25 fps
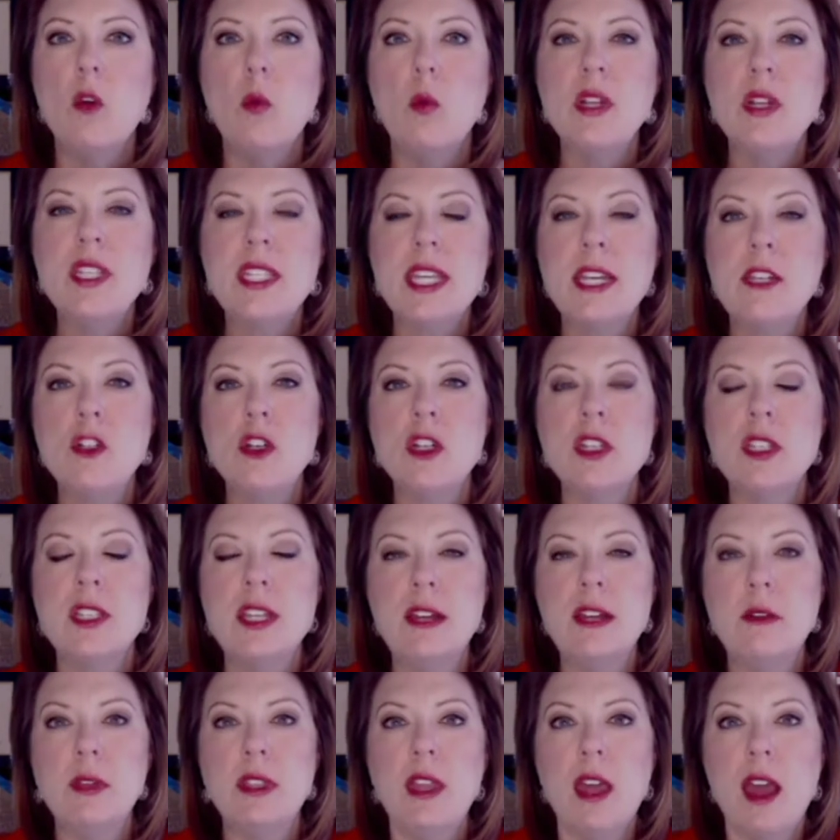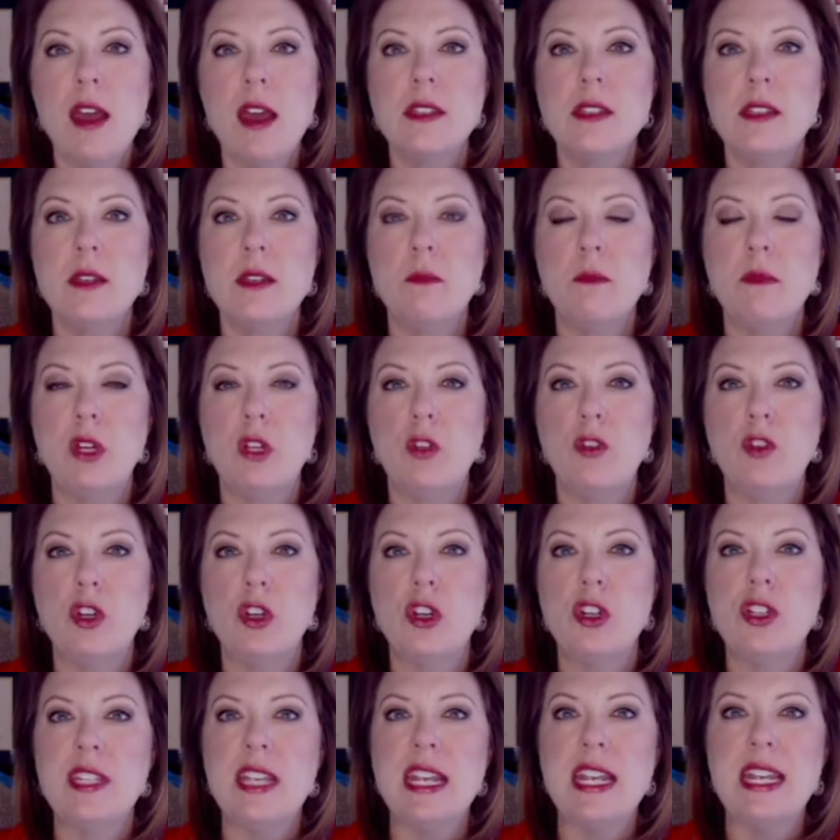What's interesting with custom
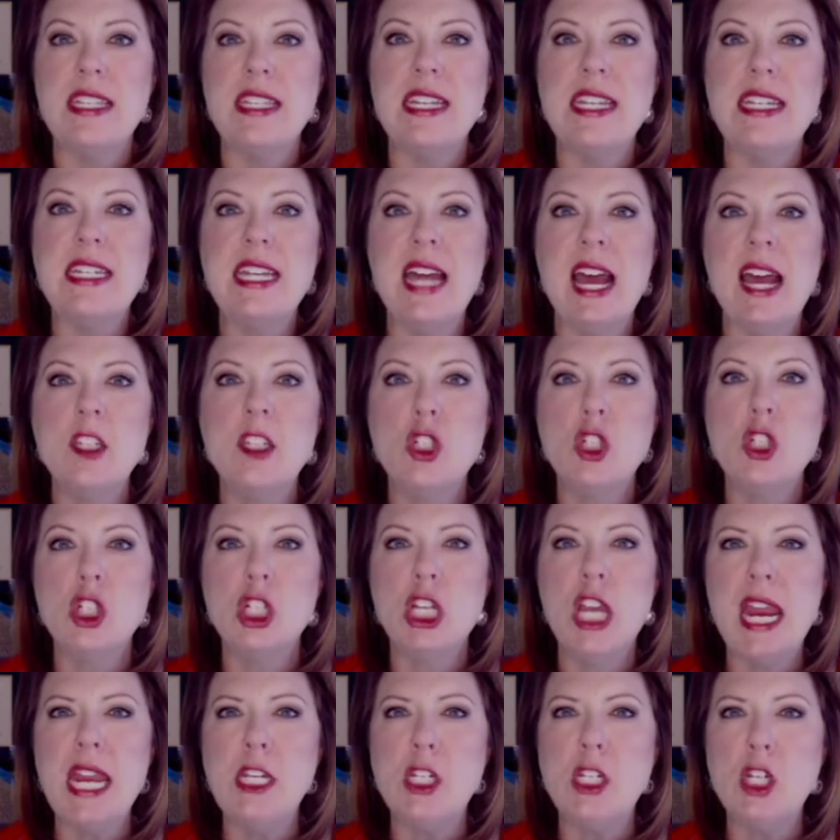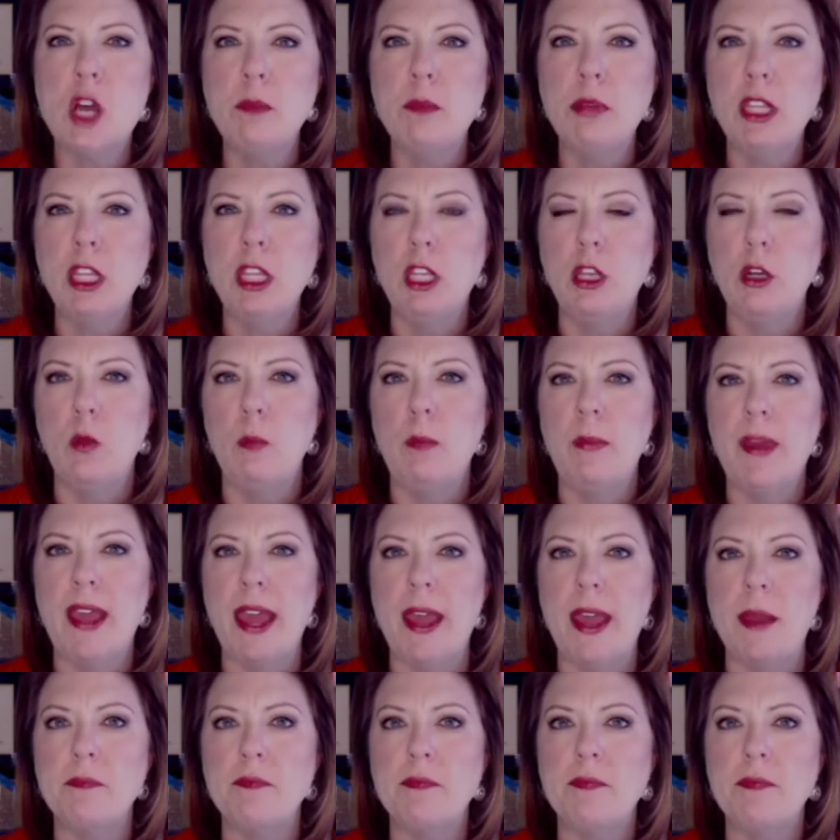builders is it does change up a little
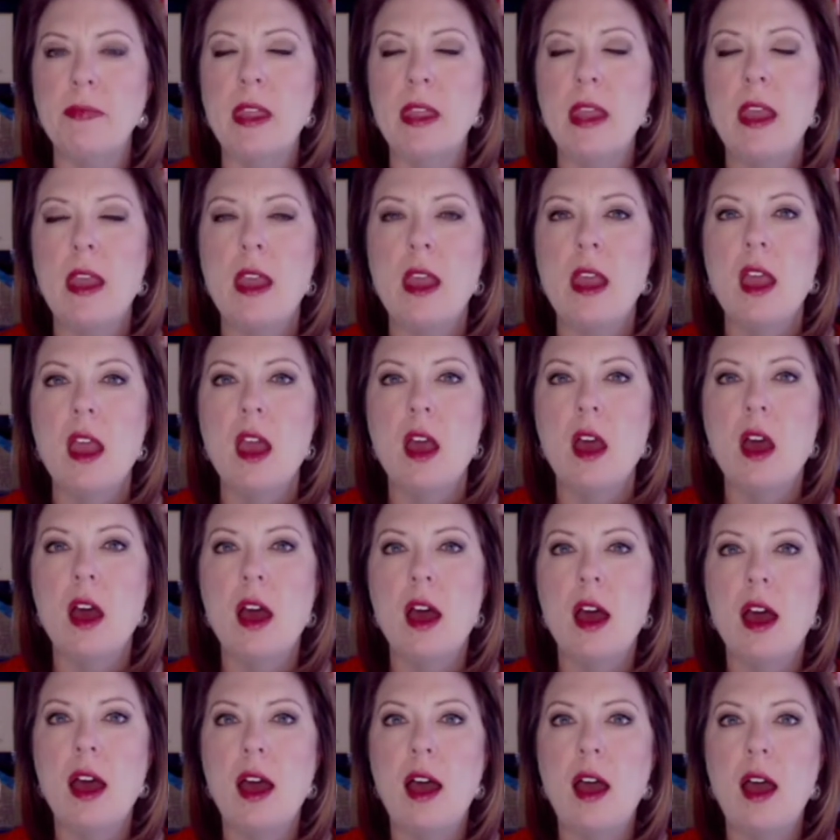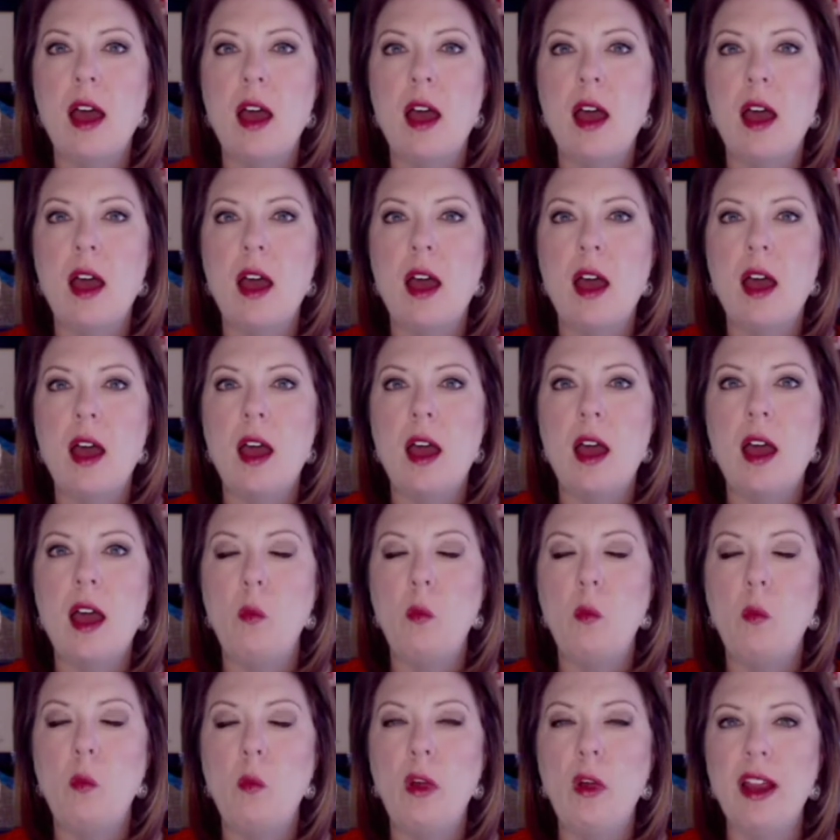bit. Whereas I
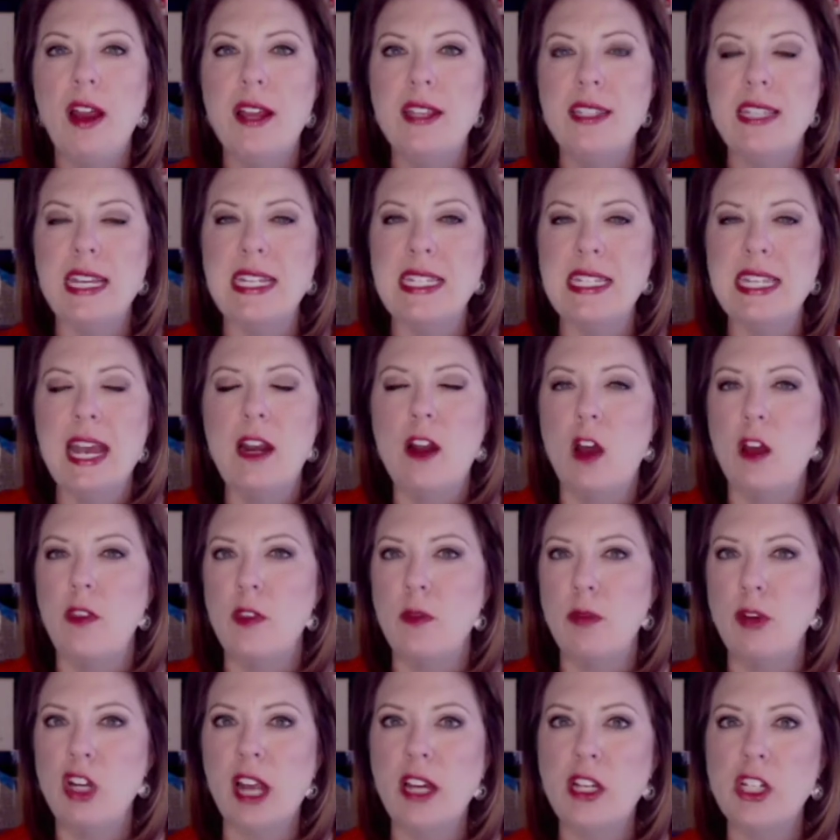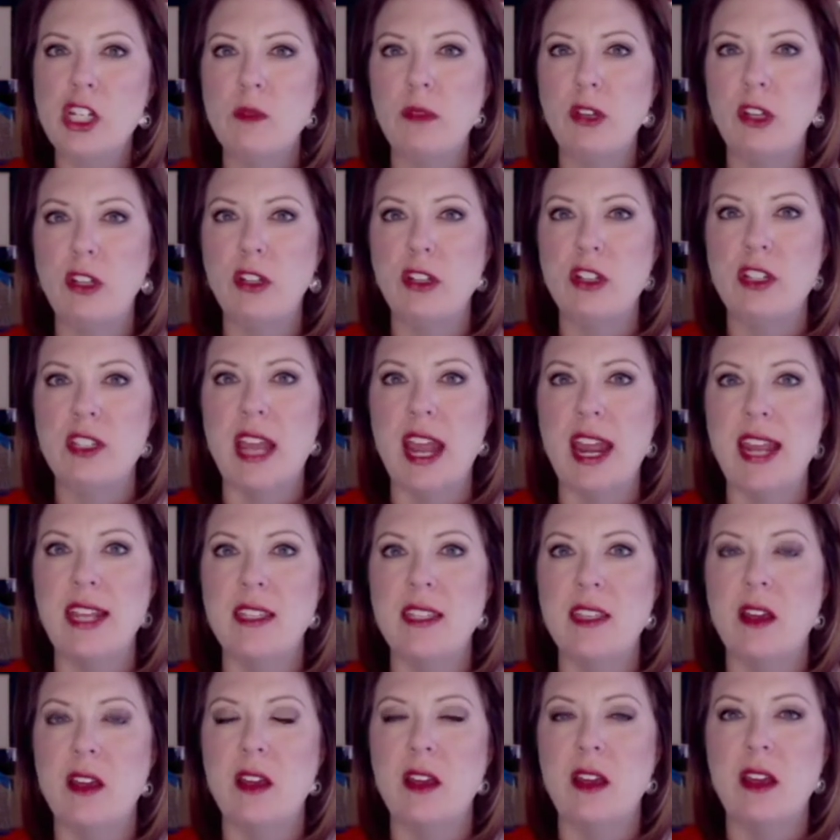said on the production builder sites,
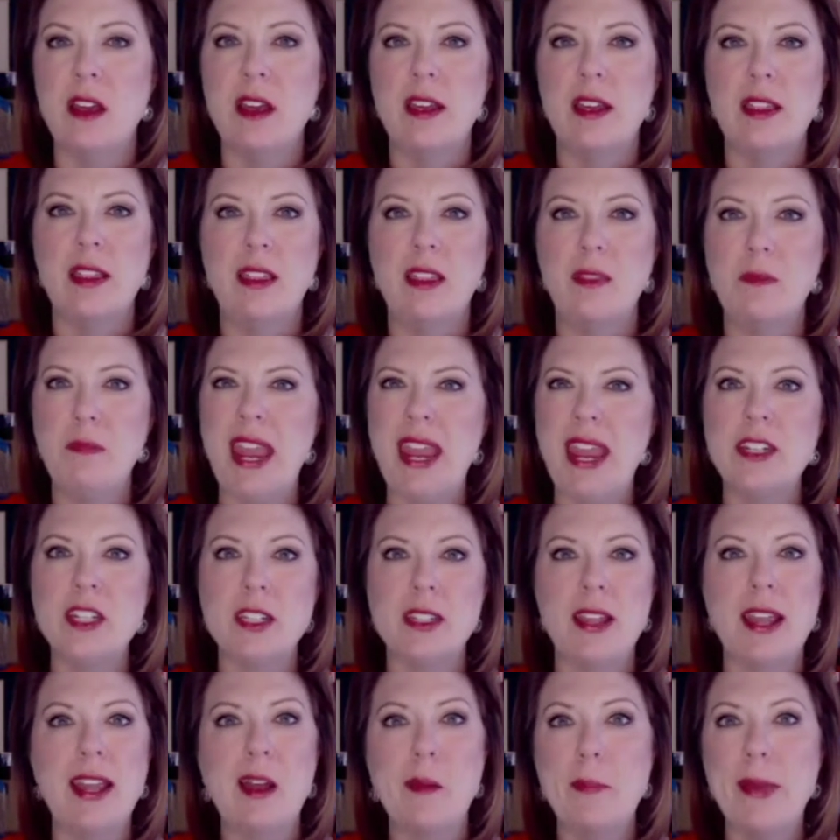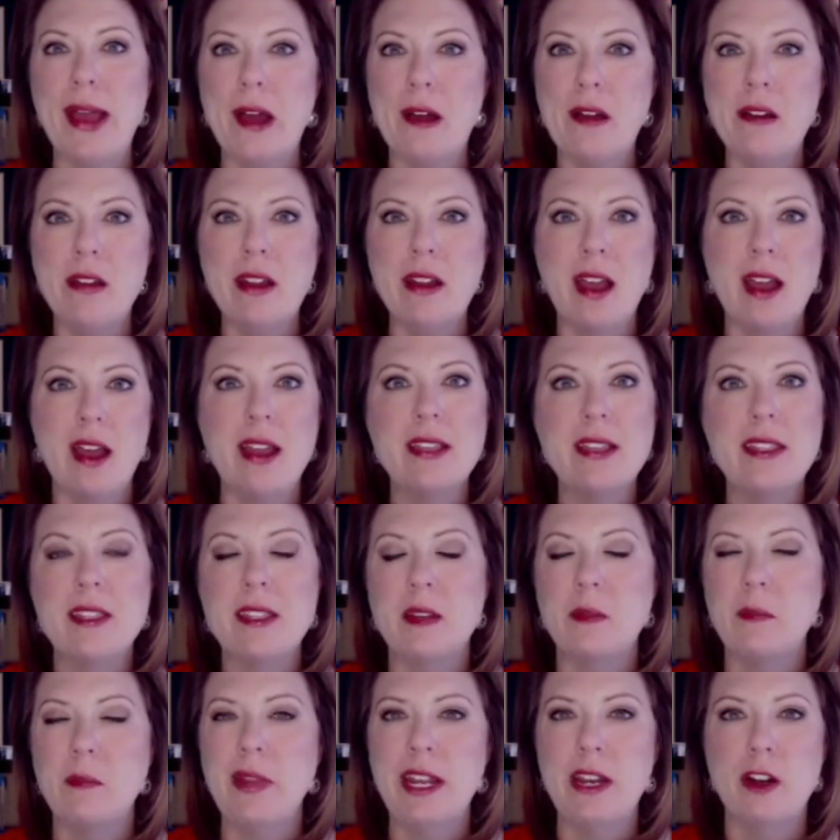pages like About Us
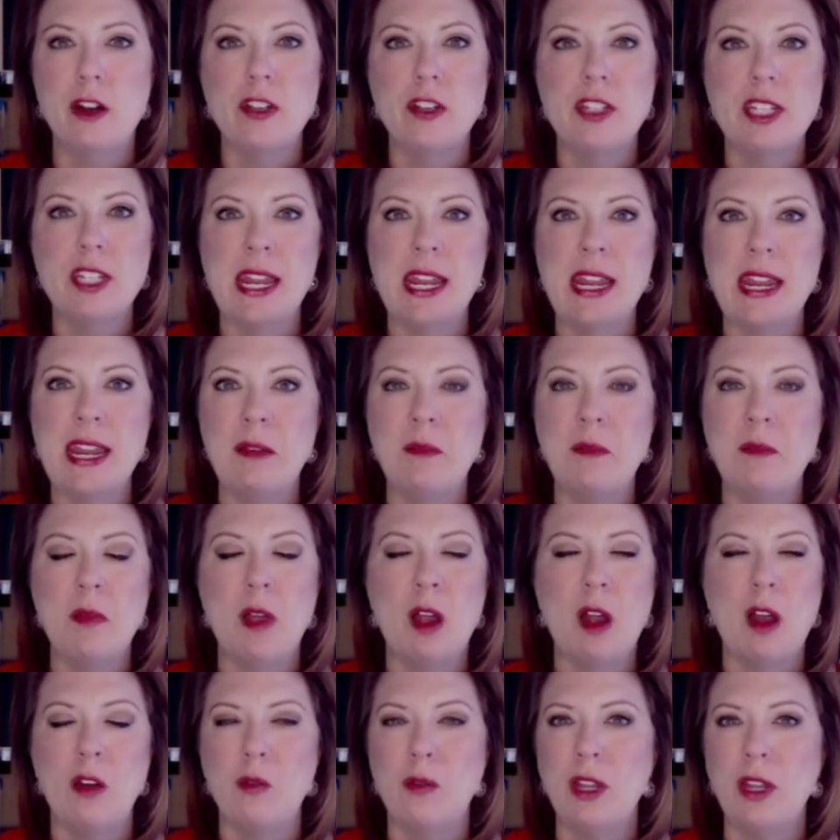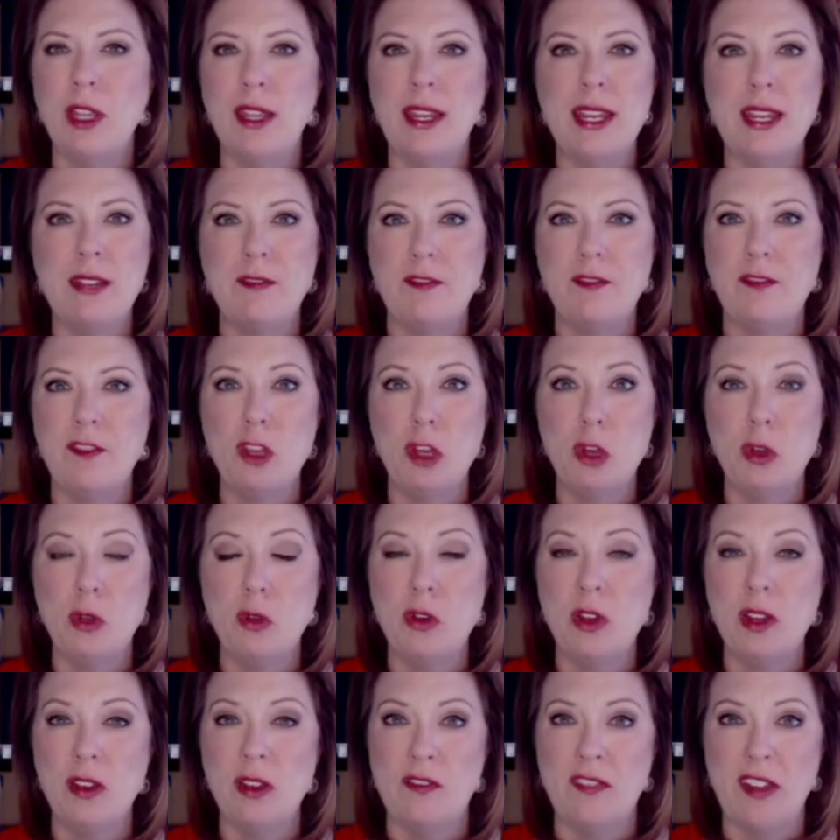and Meet Our Team aren't really
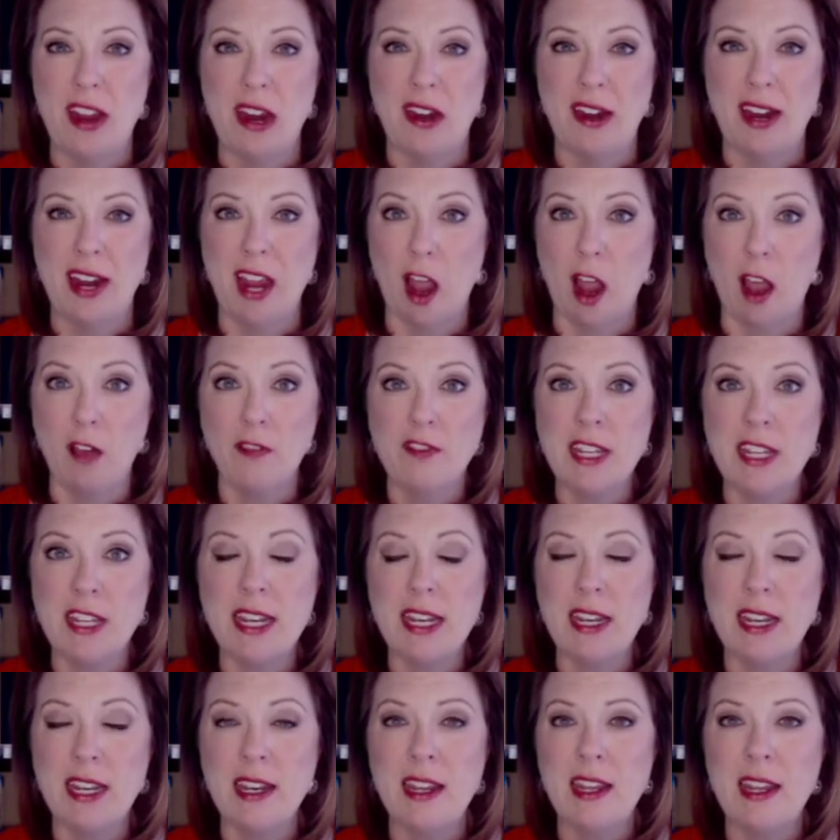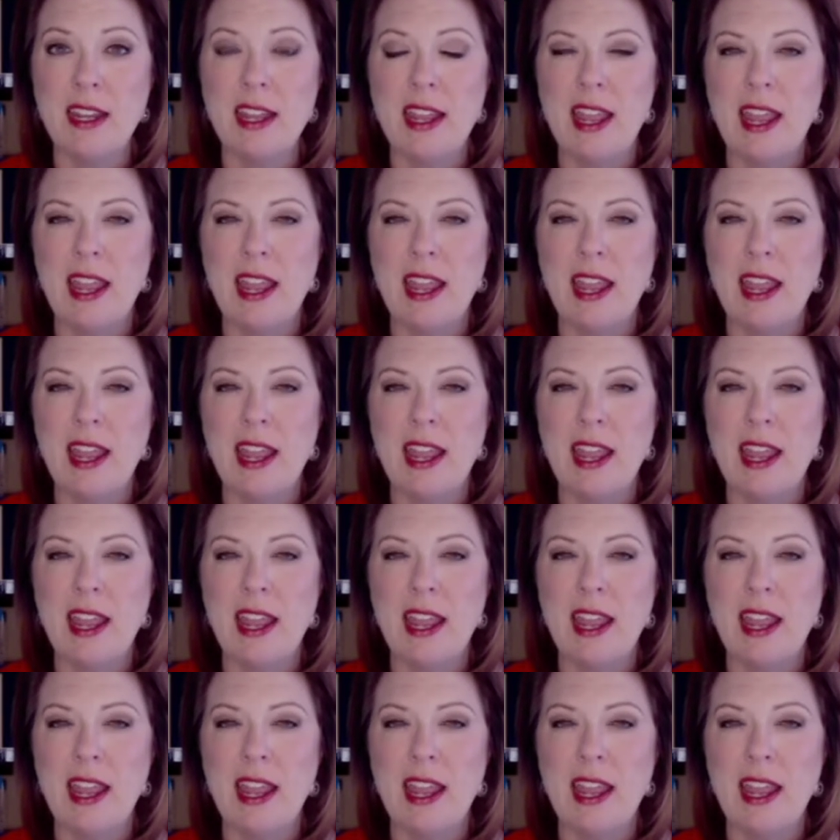viewed very often.